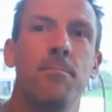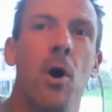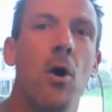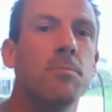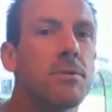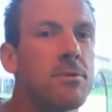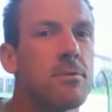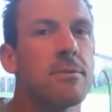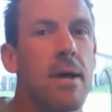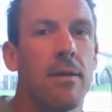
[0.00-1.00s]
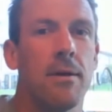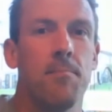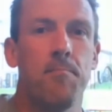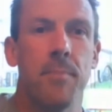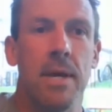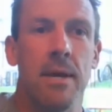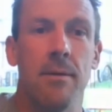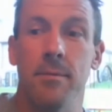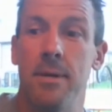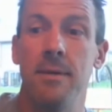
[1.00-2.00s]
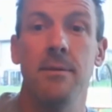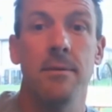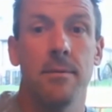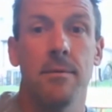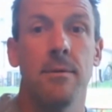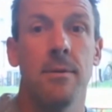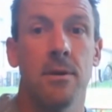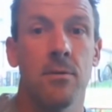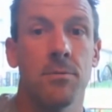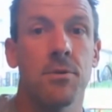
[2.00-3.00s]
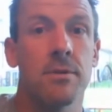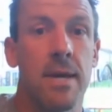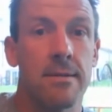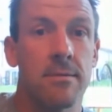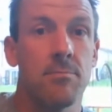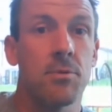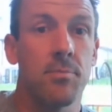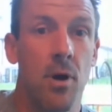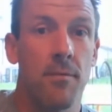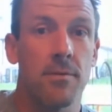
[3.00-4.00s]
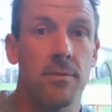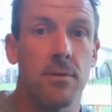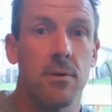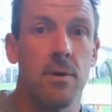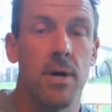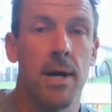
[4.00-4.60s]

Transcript: homes are still selling and getting, certain cases, multiple offers still.